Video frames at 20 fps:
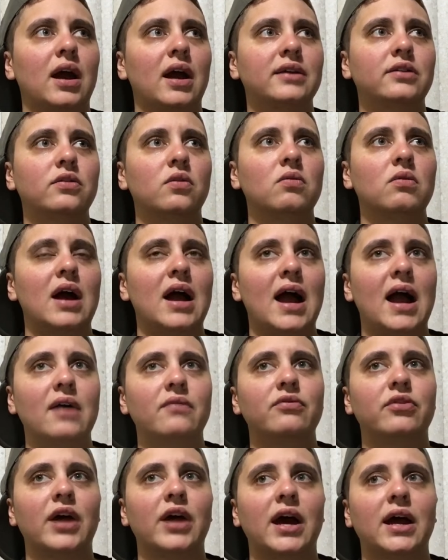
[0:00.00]
don't
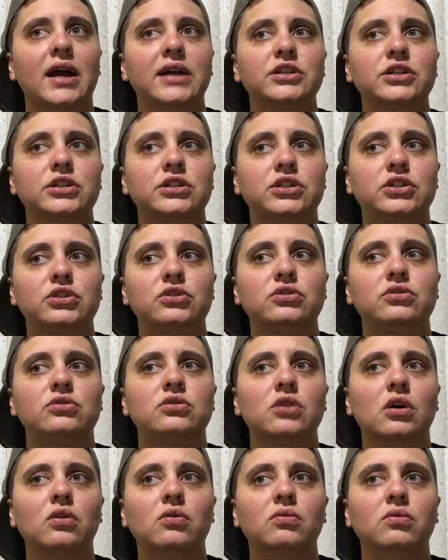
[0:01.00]
have that. I just
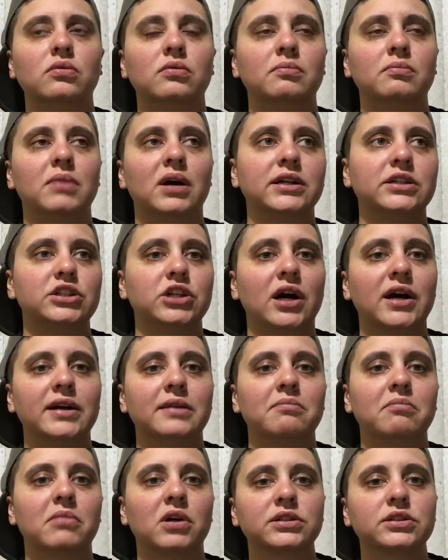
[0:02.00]
don't. My
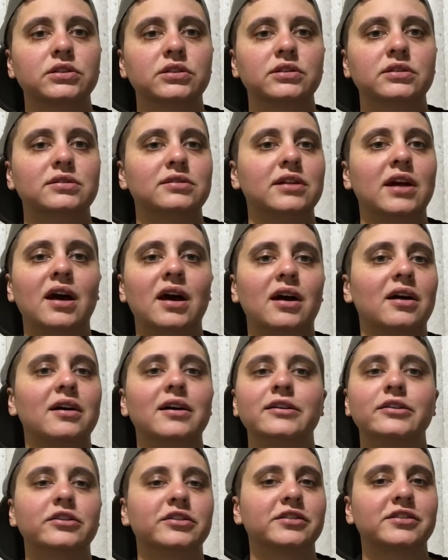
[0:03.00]
giant muscles? Nah,
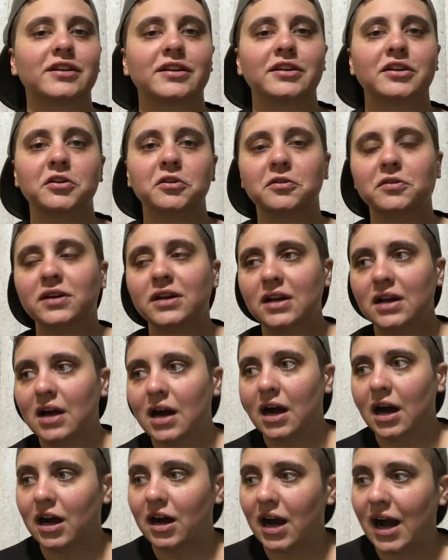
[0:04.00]
I don't.
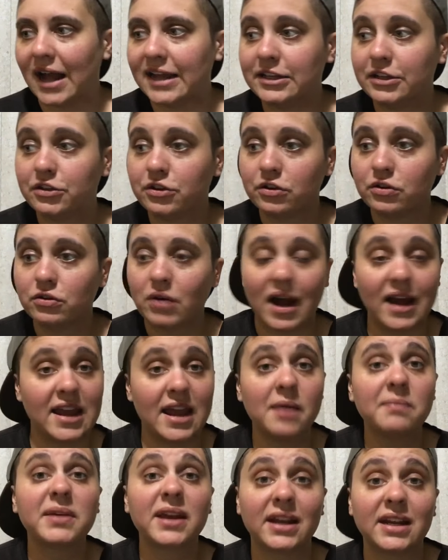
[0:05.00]
I
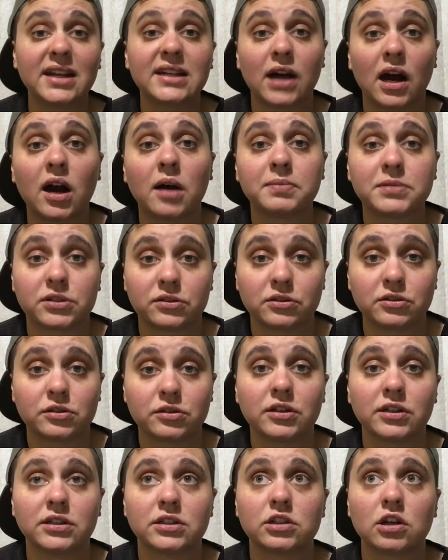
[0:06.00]
am getting top
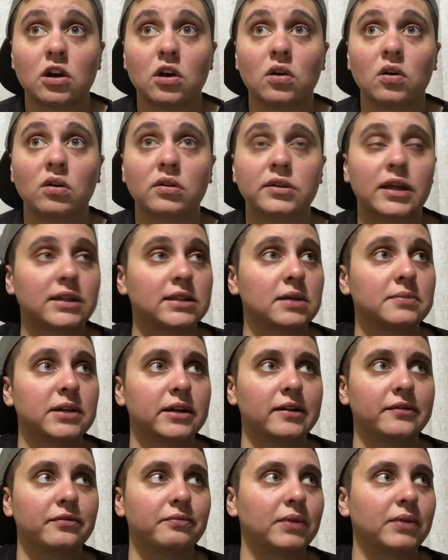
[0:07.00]
surgery, so that's
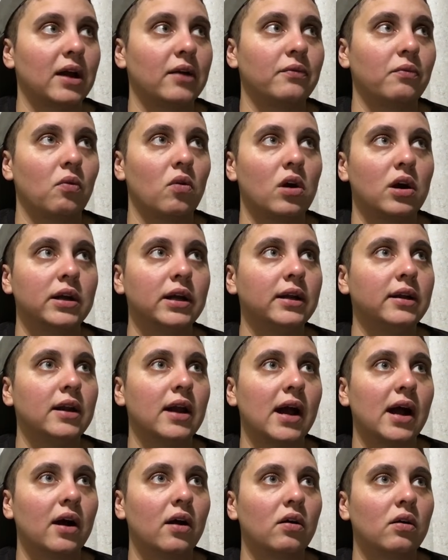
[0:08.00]
something I've wanted
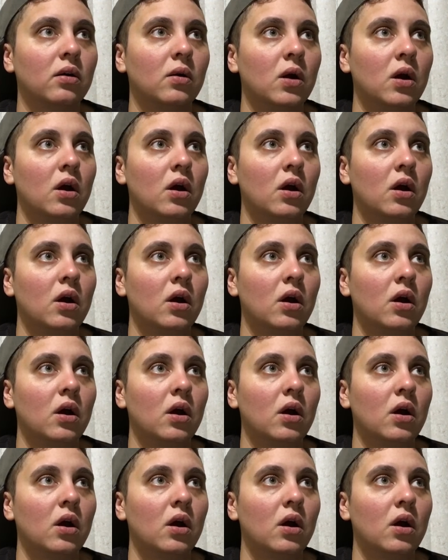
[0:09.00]
now.